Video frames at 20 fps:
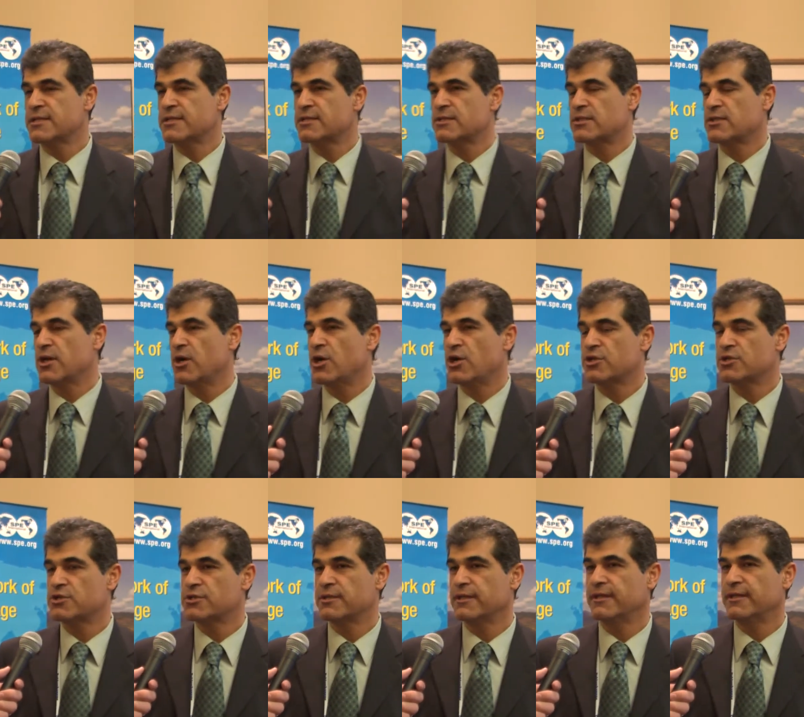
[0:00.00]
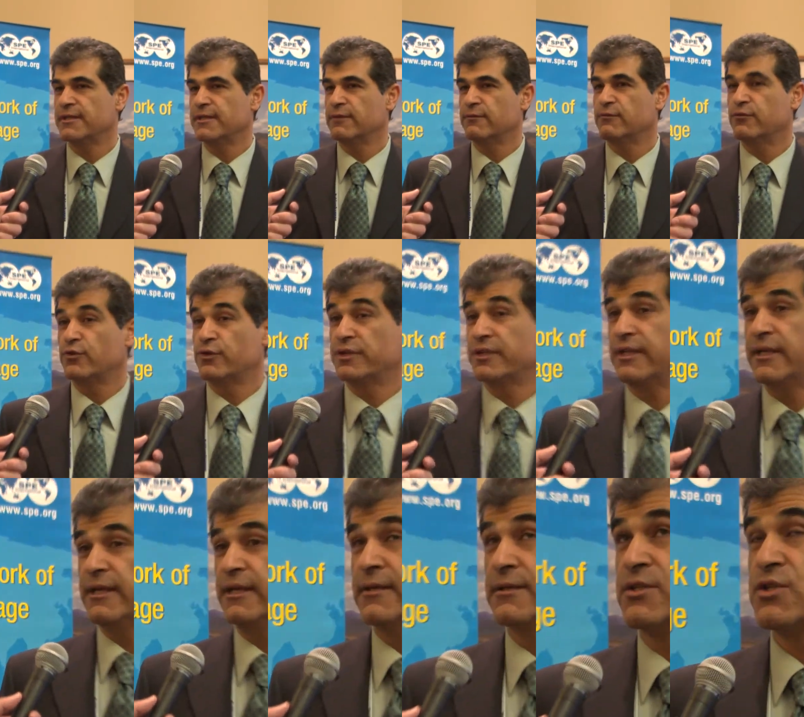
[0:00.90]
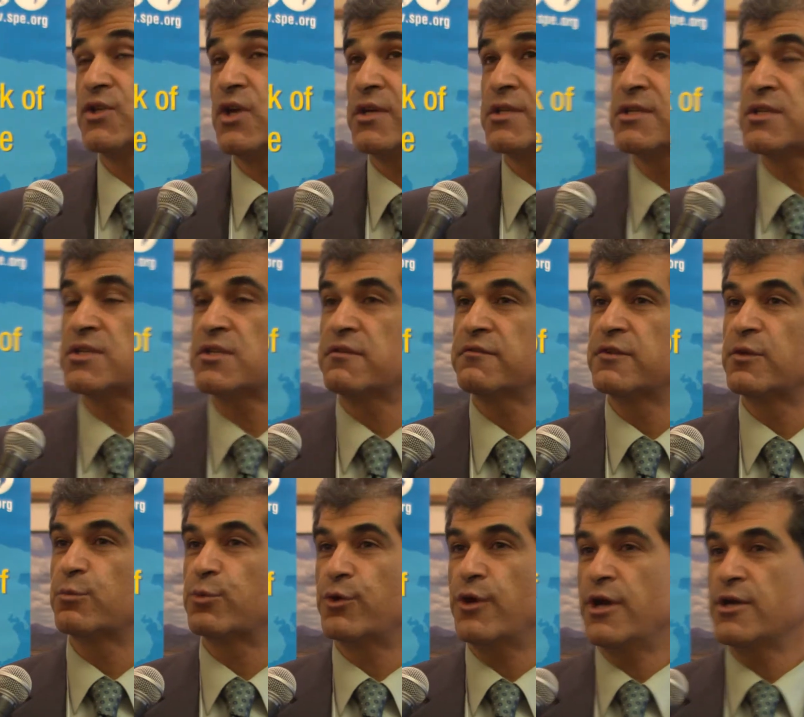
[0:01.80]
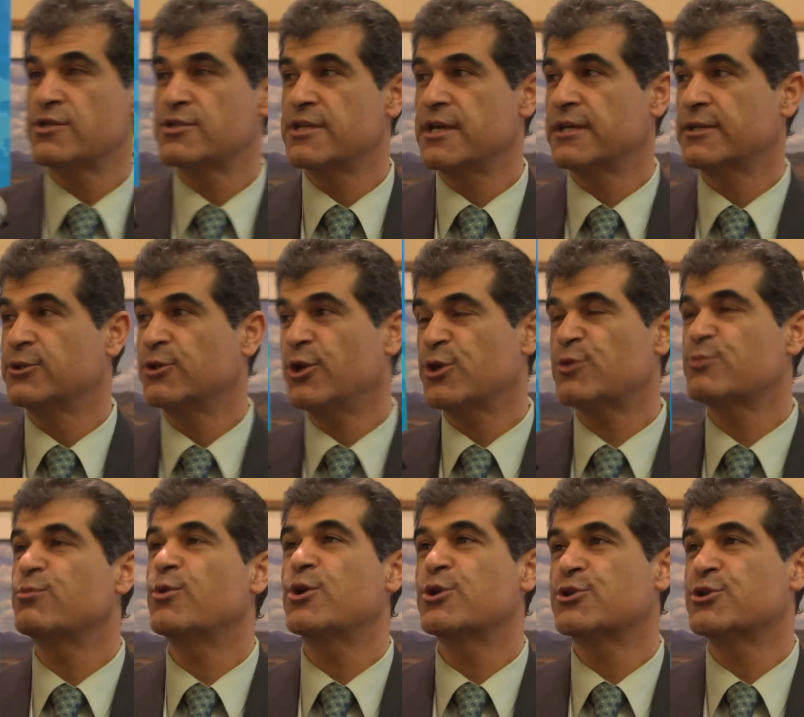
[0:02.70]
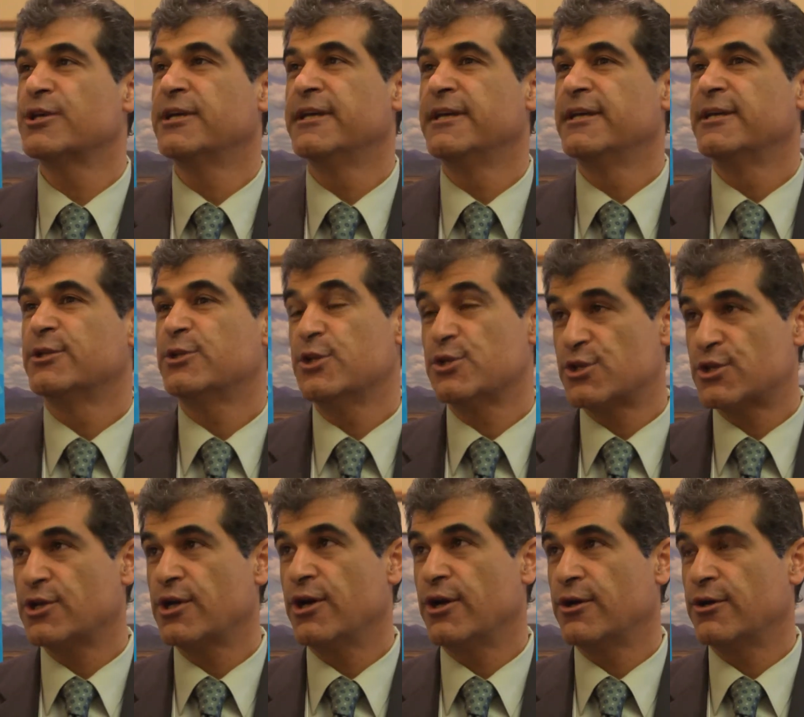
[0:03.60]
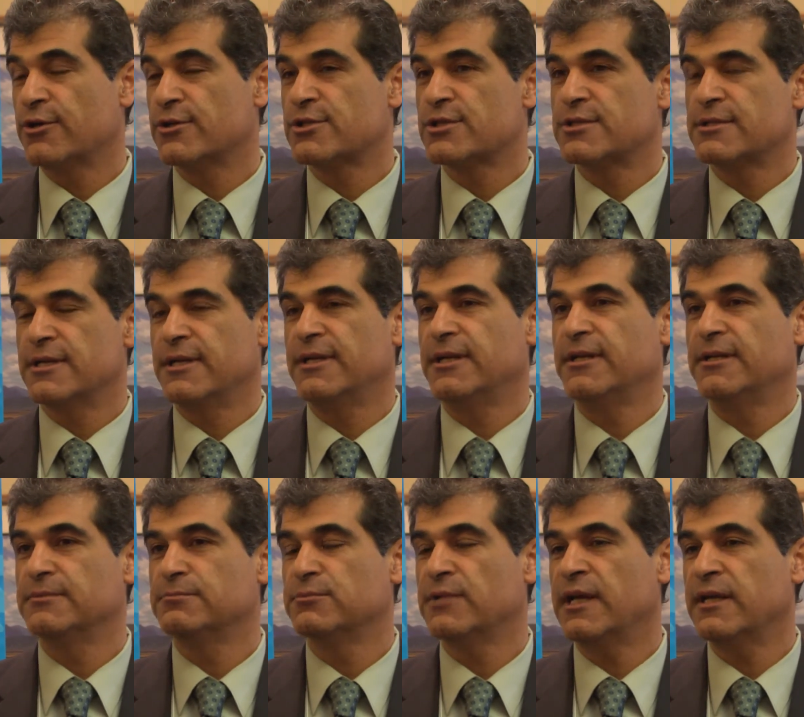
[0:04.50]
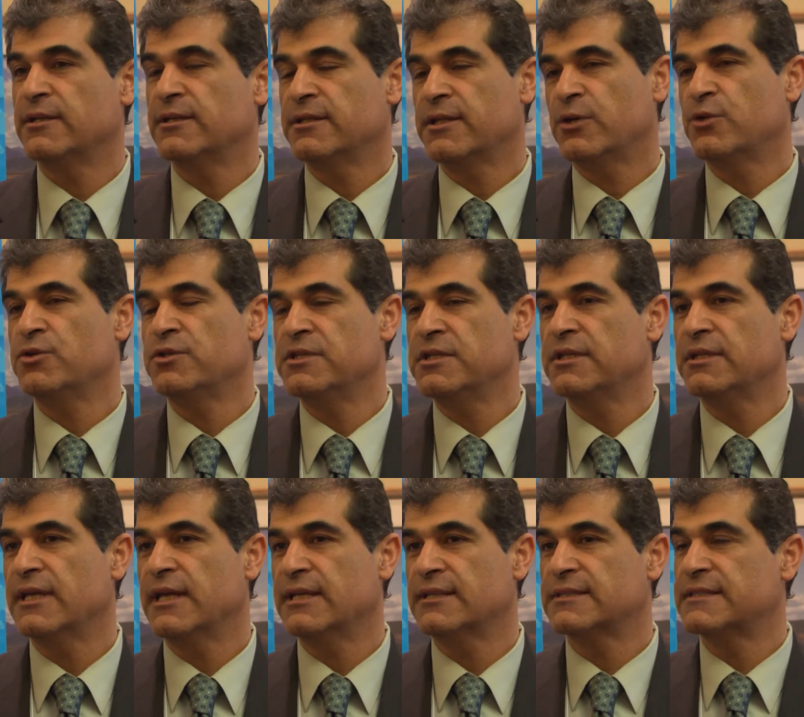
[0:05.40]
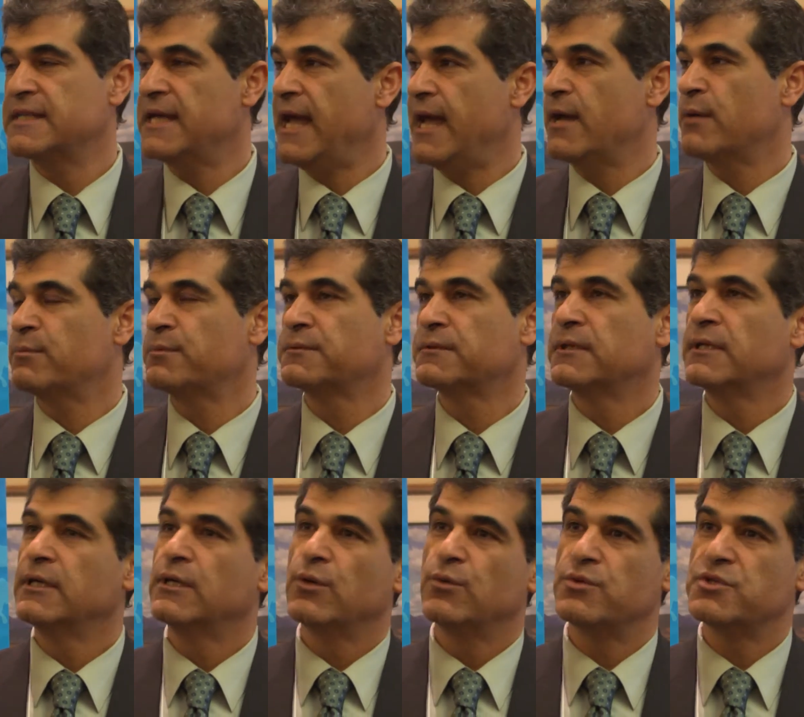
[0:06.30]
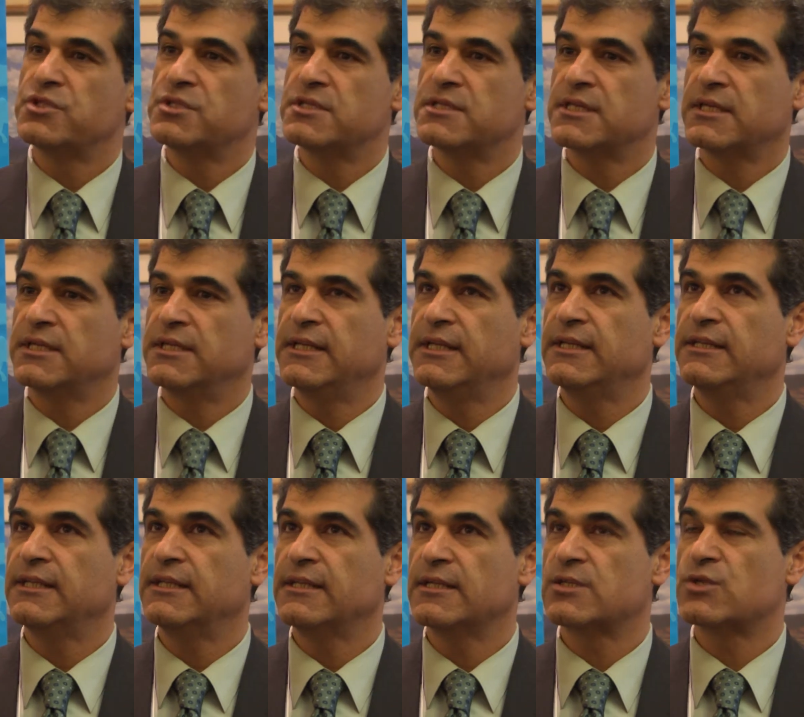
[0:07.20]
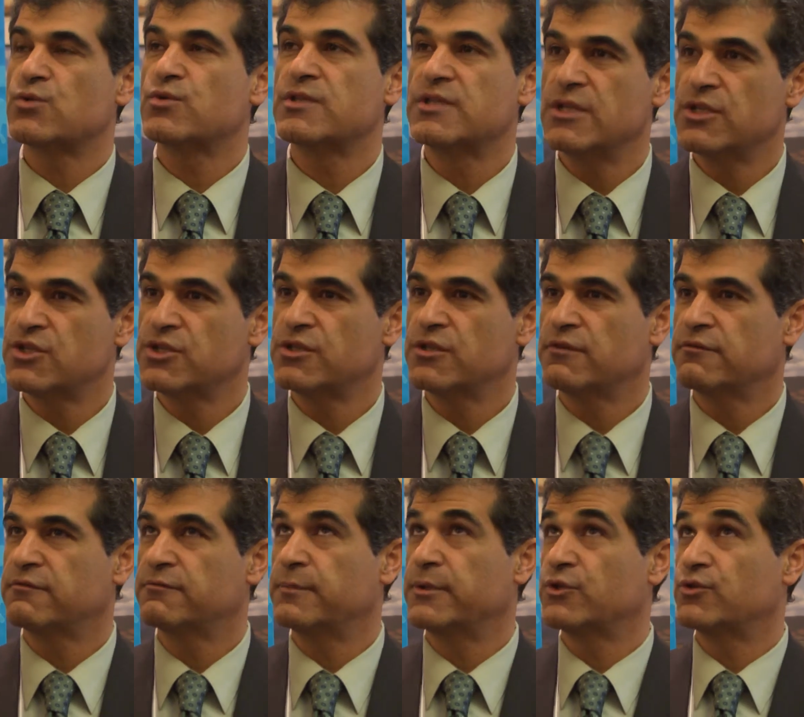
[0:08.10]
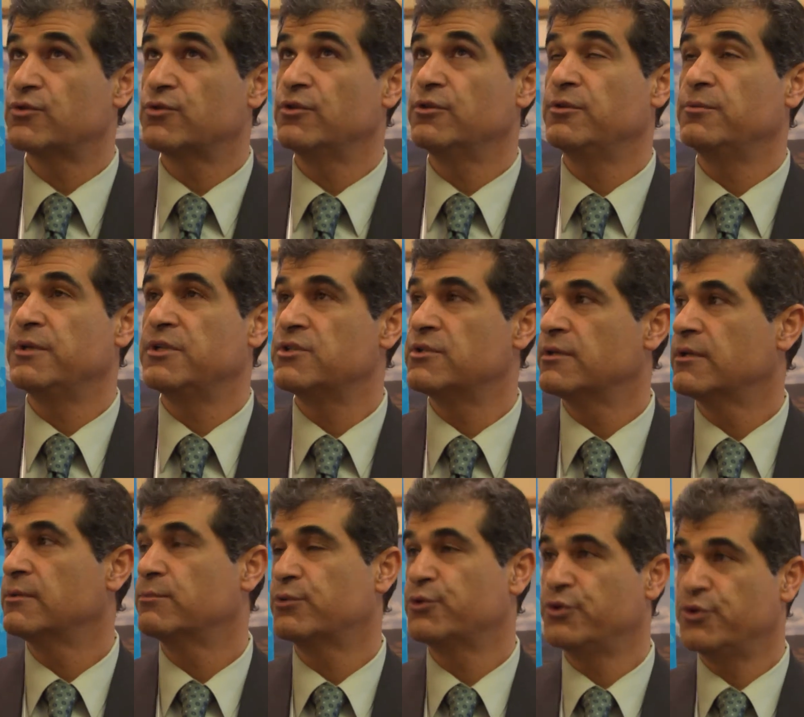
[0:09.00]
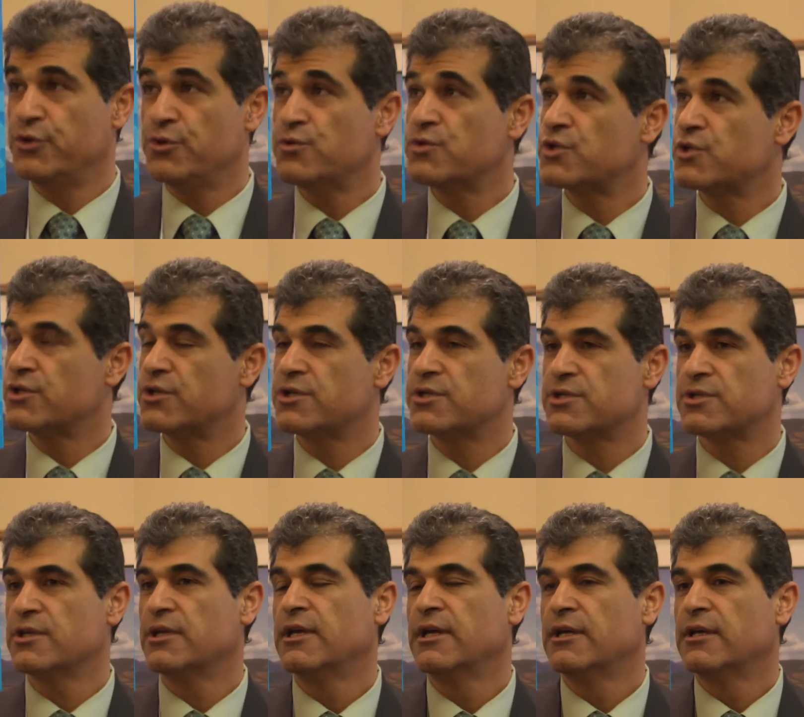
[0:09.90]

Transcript: as such for the success of the project, not much discussed. And the good thing that CAP which is the Canadian Association of Petroleum Producers,